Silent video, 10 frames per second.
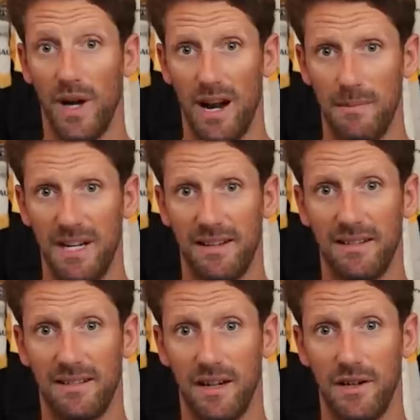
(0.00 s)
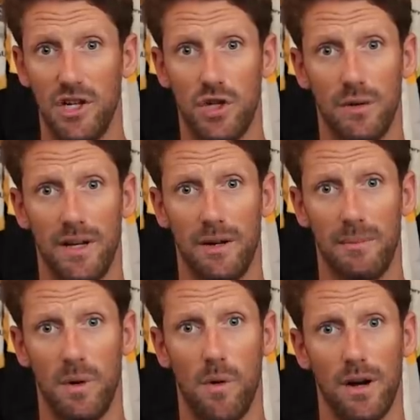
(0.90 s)
Reliability is still an issue. They had a
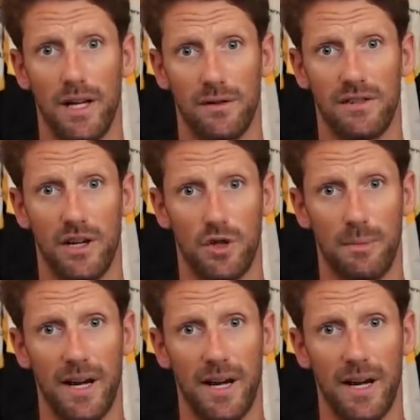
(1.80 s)
big warning on Sergio